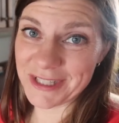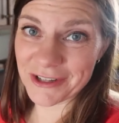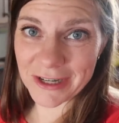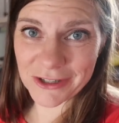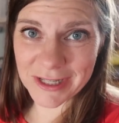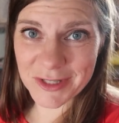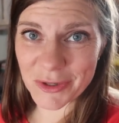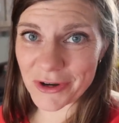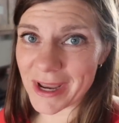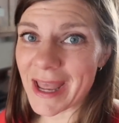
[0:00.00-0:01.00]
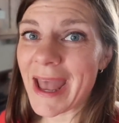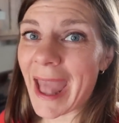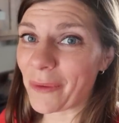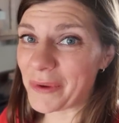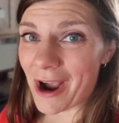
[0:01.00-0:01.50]
deer hunting story
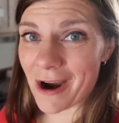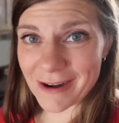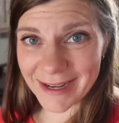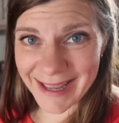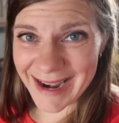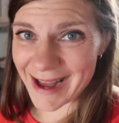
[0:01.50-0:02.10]
and we are gonna get